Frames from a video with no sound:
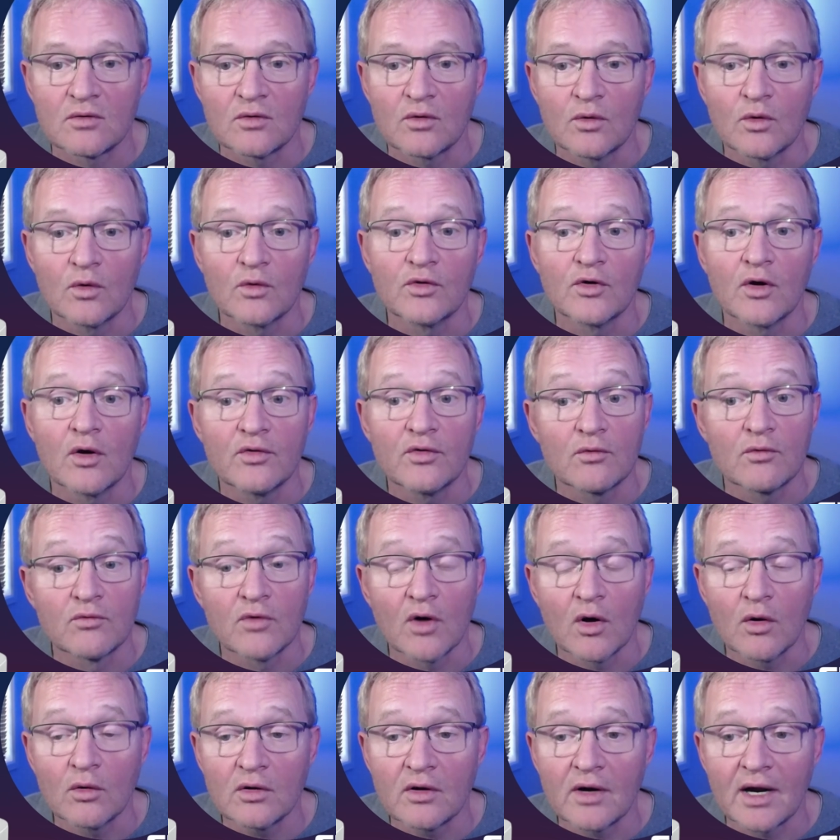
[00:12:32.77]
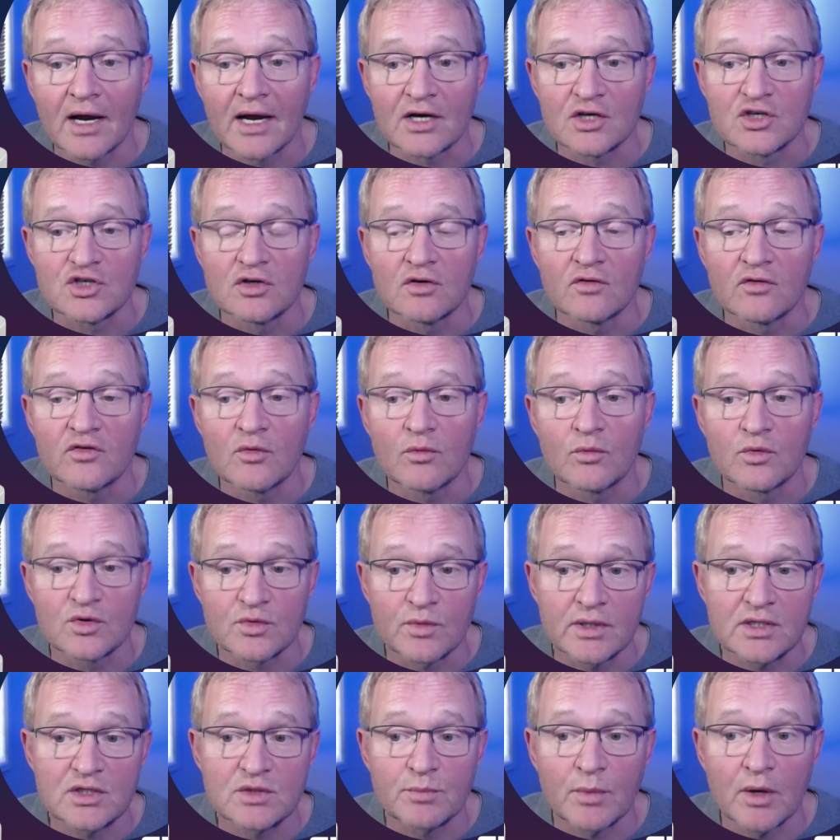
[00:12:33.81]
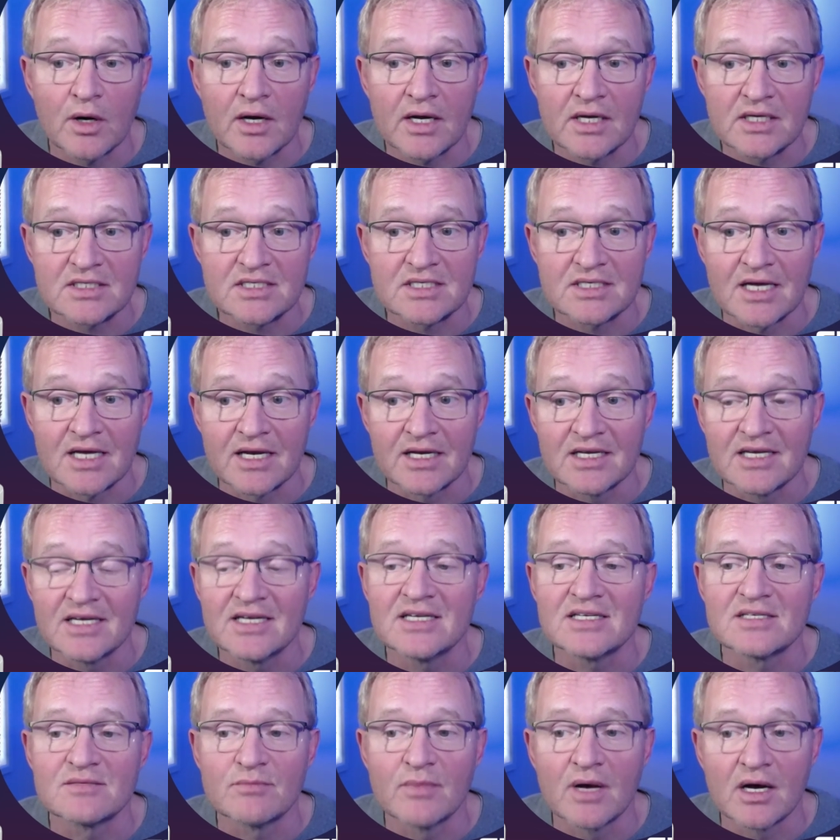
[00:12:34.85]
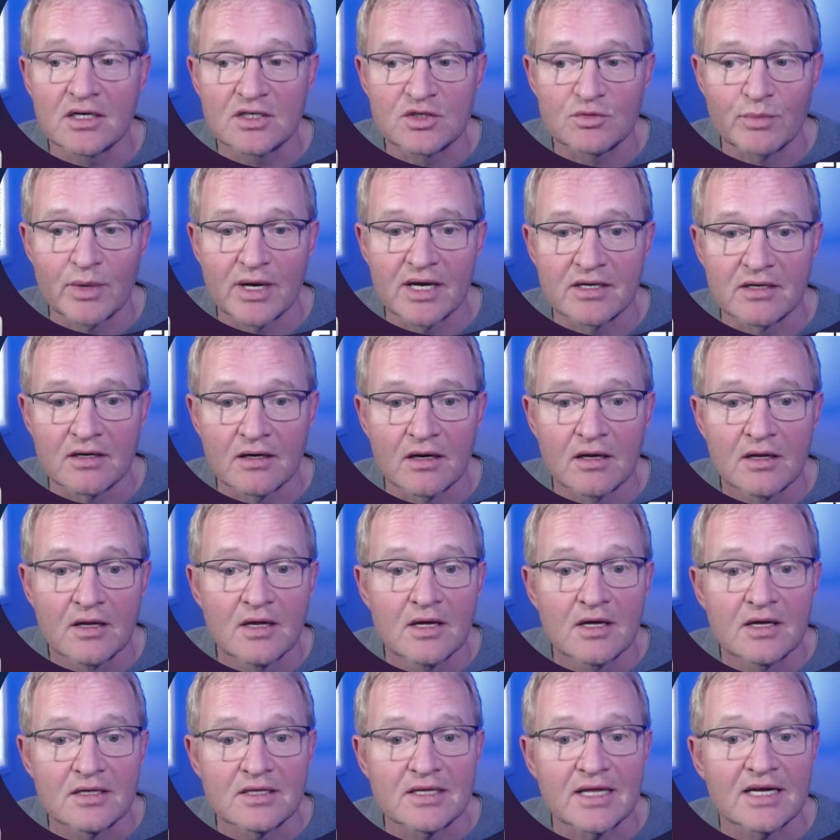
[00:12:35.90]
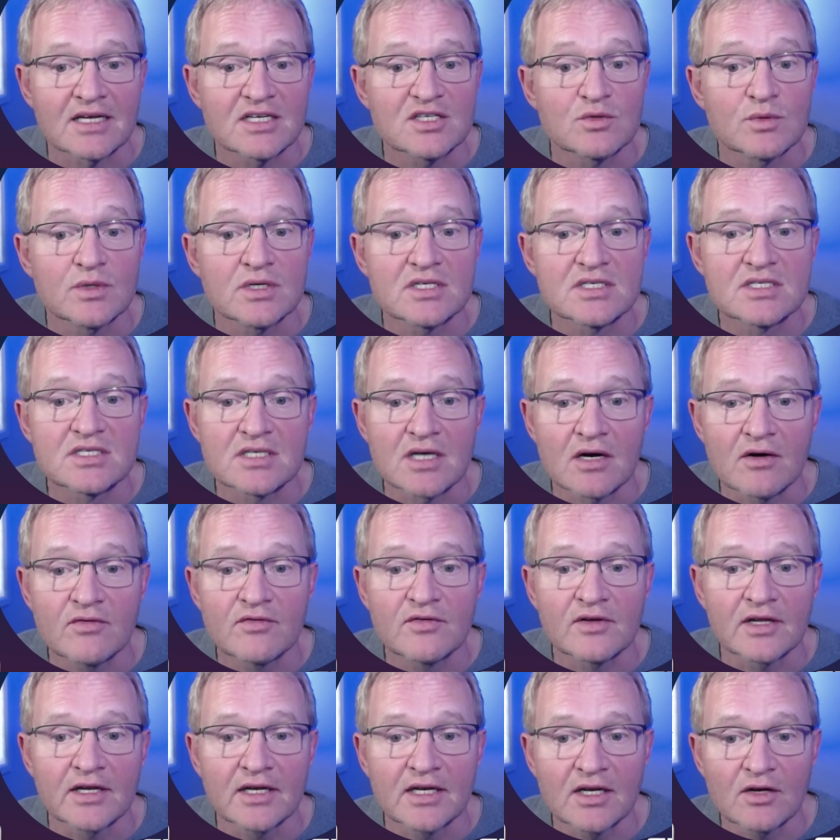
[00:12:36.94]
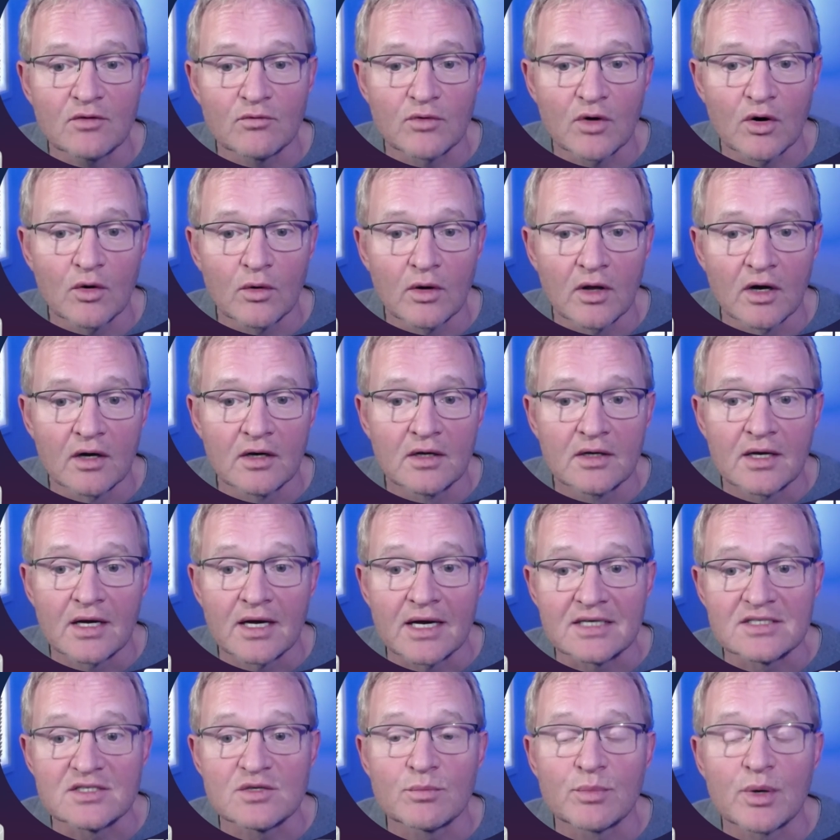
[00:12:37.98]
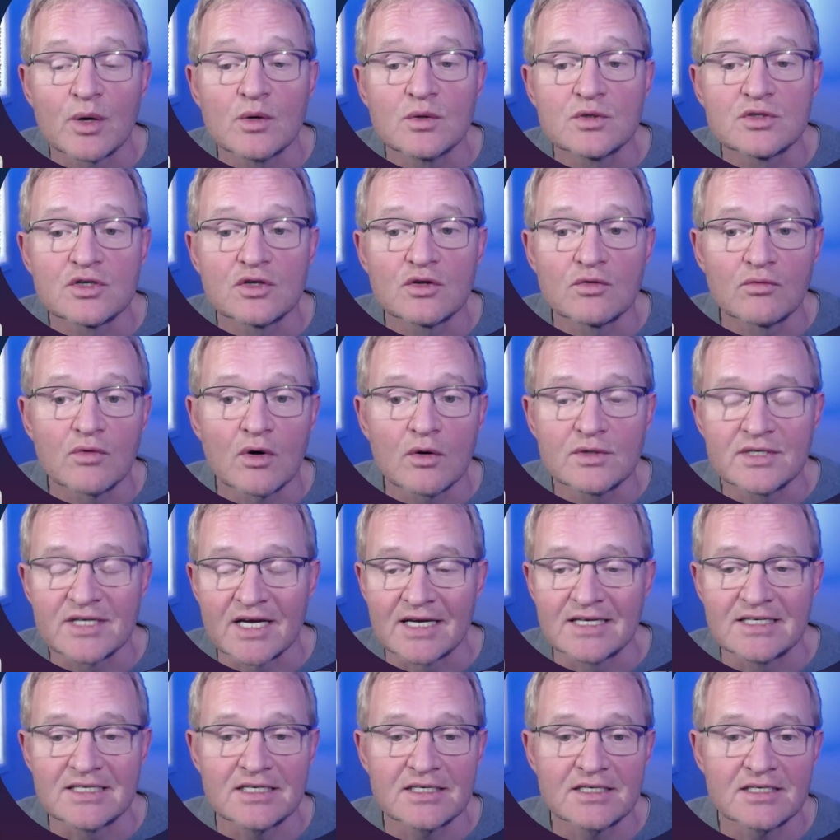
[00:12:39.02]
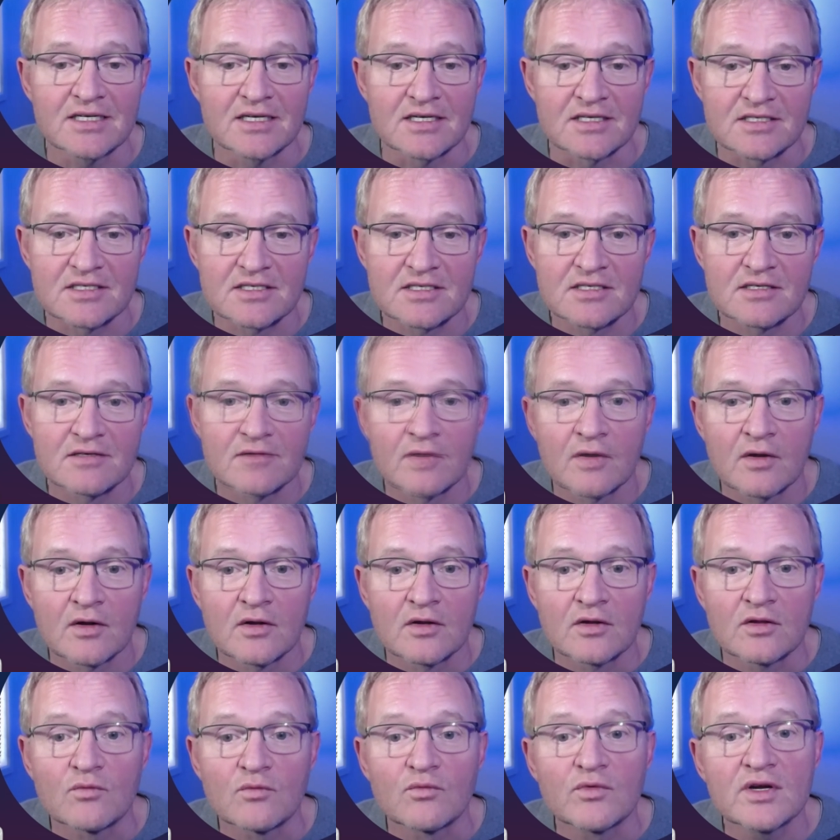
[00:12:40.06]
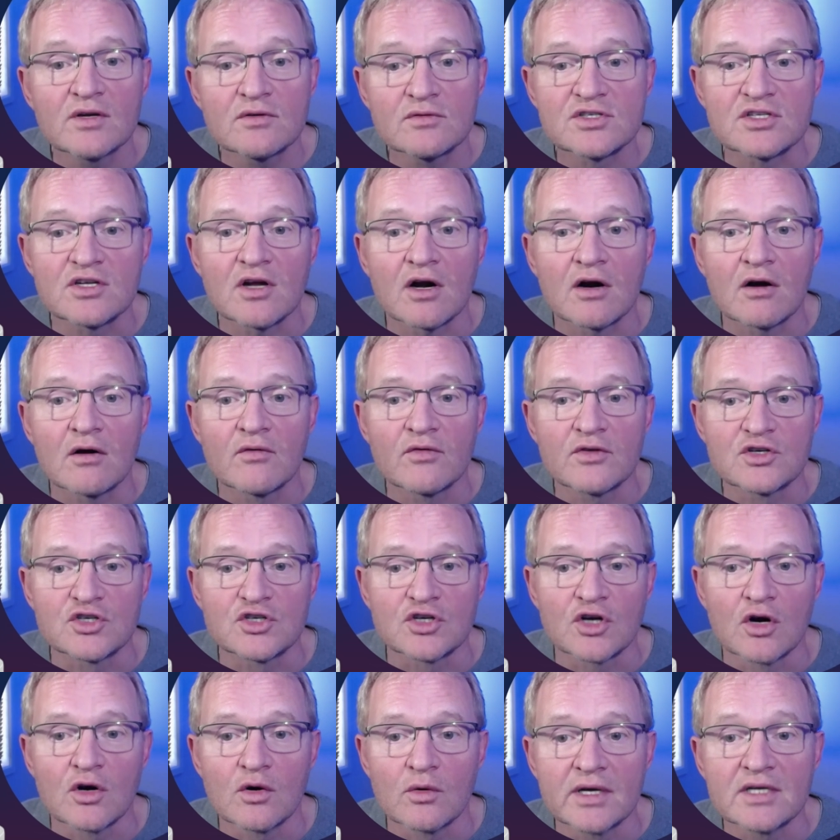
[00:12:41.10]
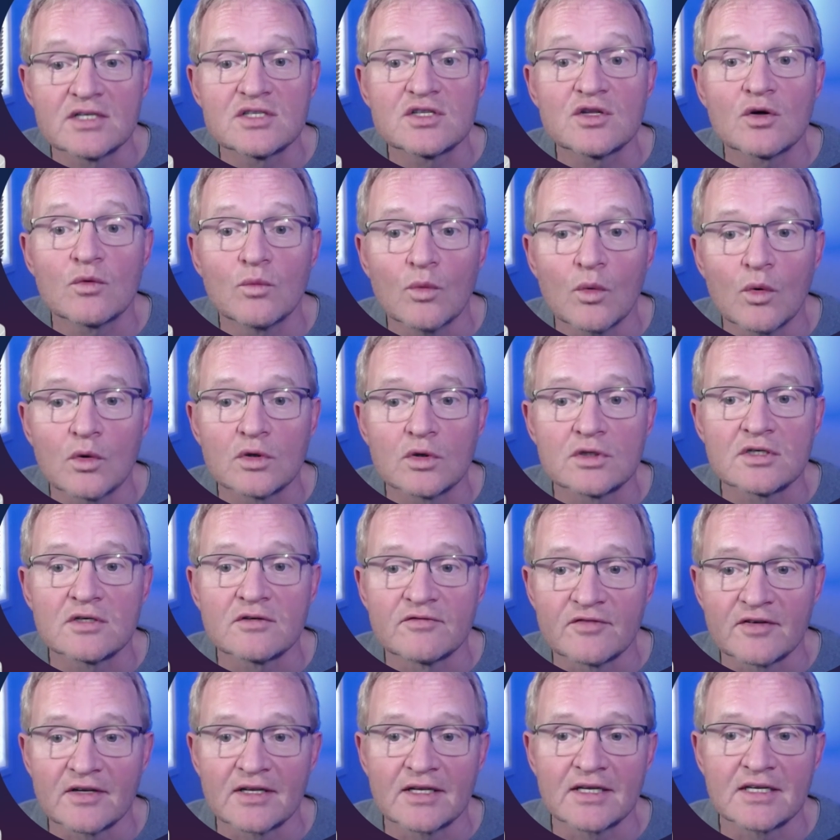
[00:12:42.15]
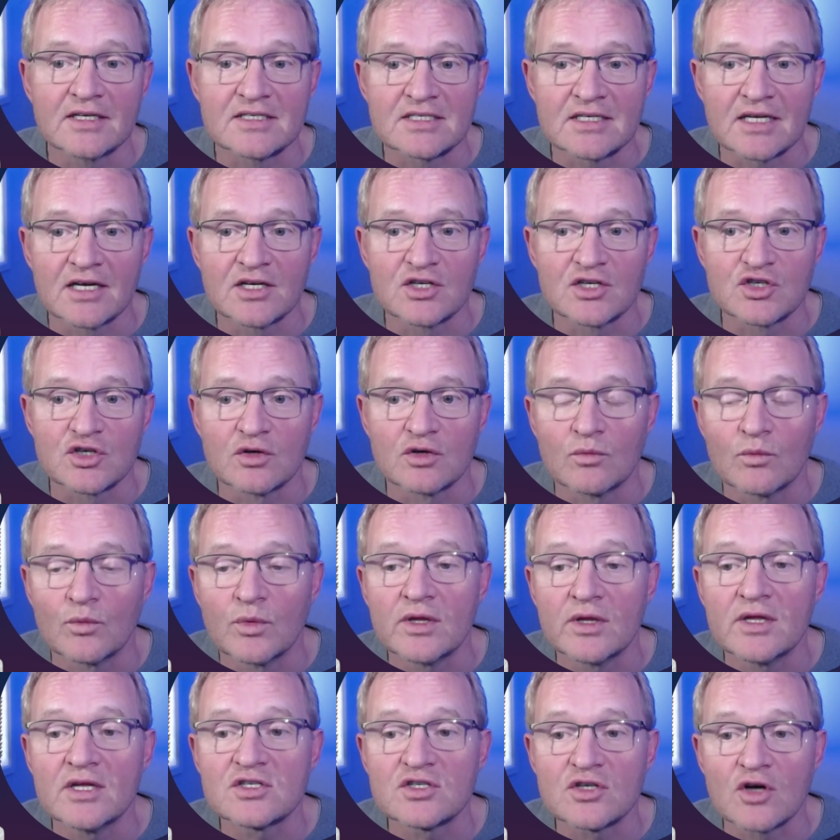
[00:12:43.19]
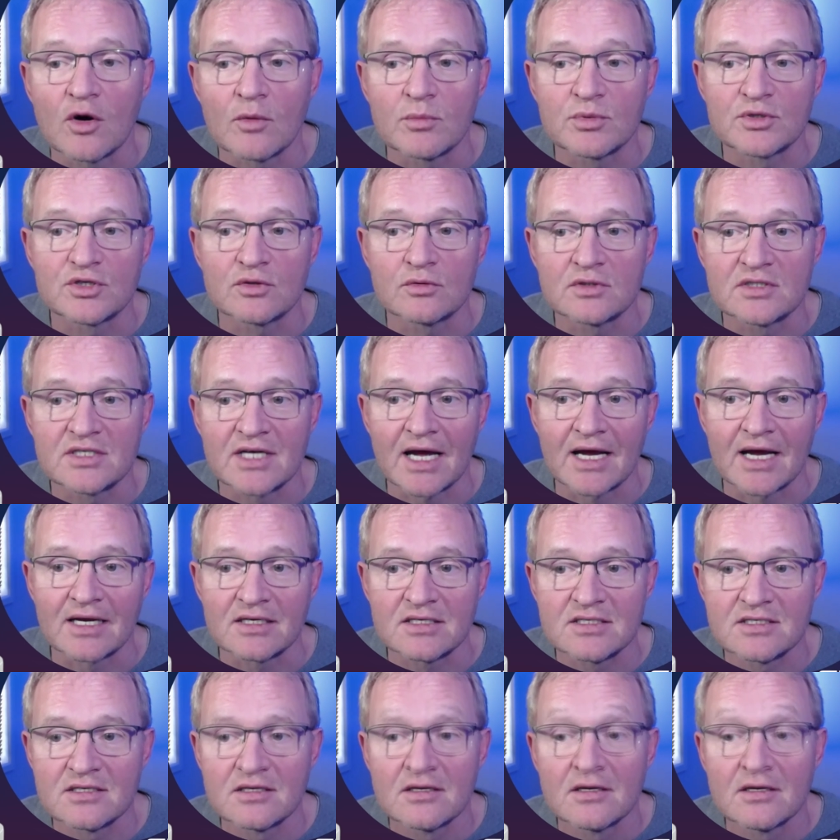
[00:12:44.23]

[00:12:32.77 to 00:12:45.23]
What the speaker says: Although the roller action of the SwitchBot S10 is much better, thanks to its self-cleaning roller as opposed to the rotating discs. The real star of the show is the water filling station with its optional tanks.